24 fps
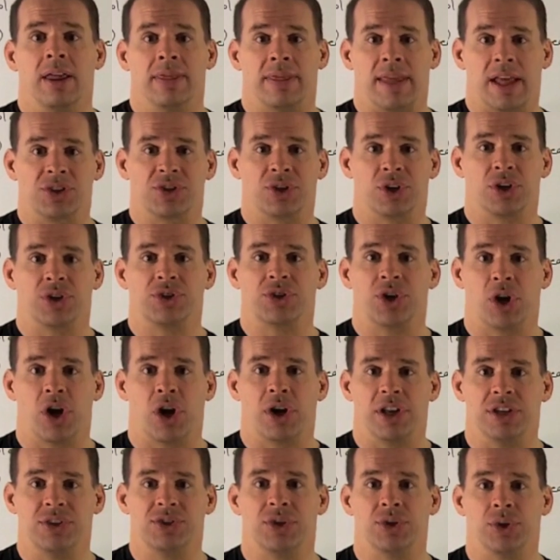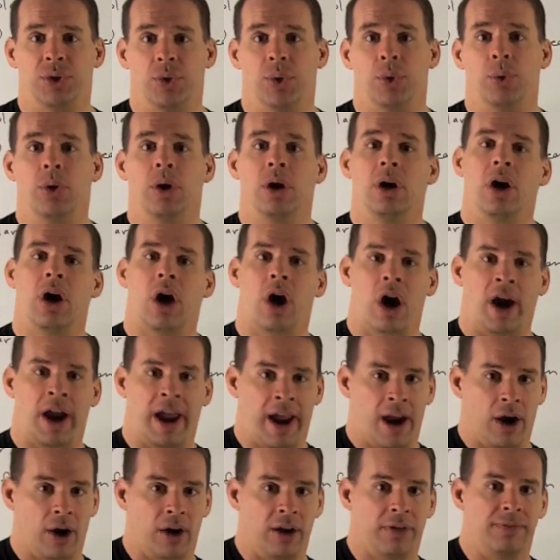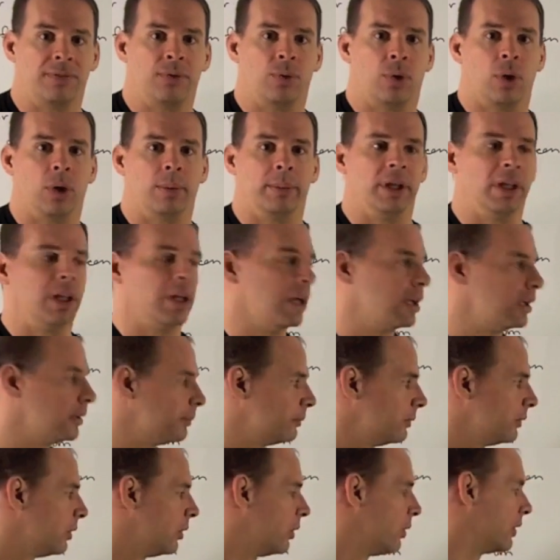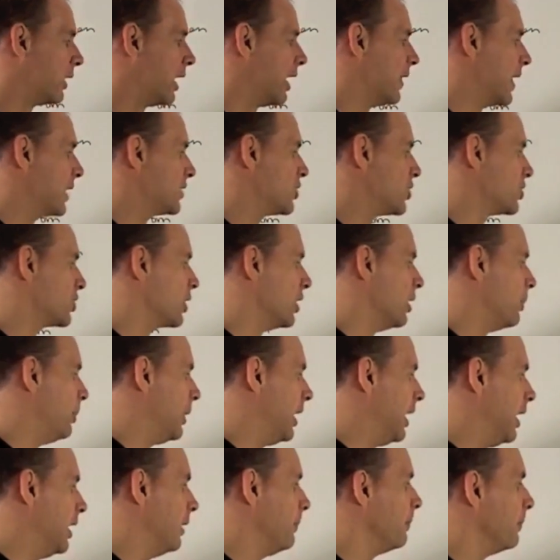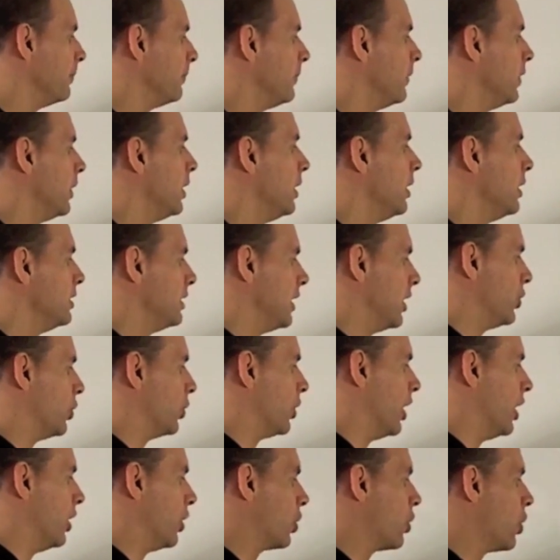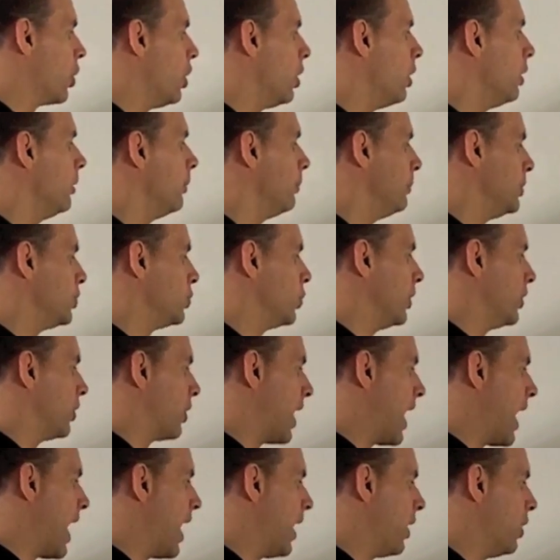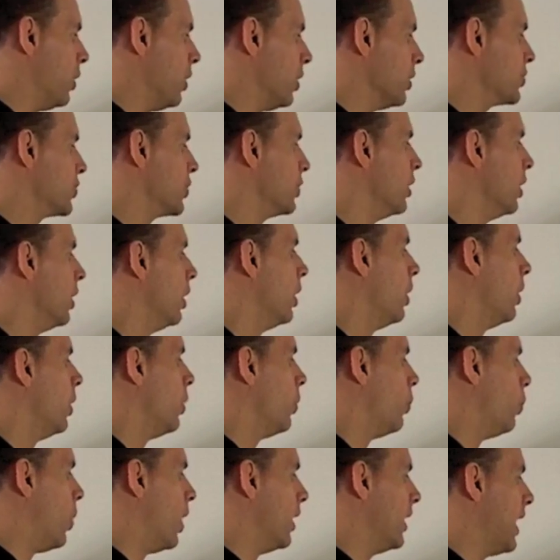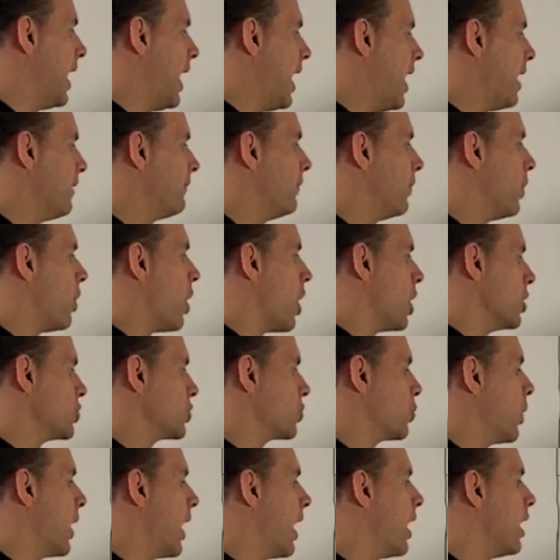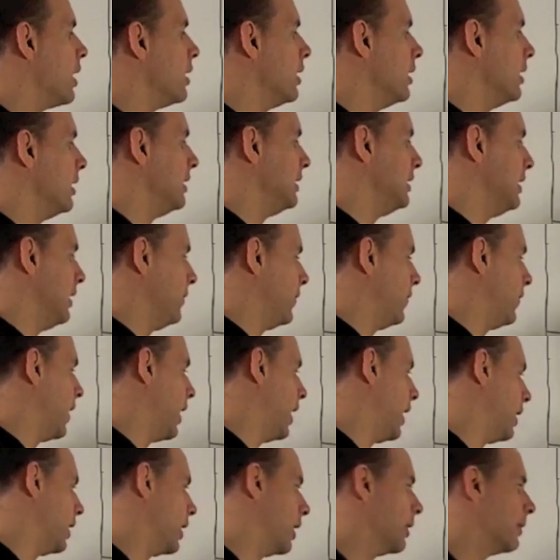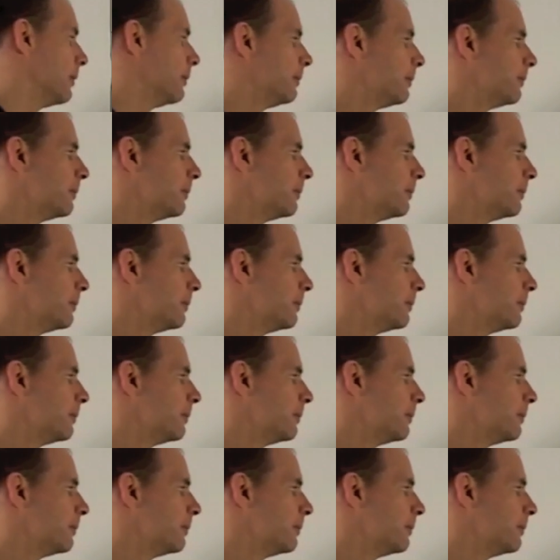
That's going to turn into our area formula. Okay, that's just going to be Take your integral between your angles, 1 half r squared d theta.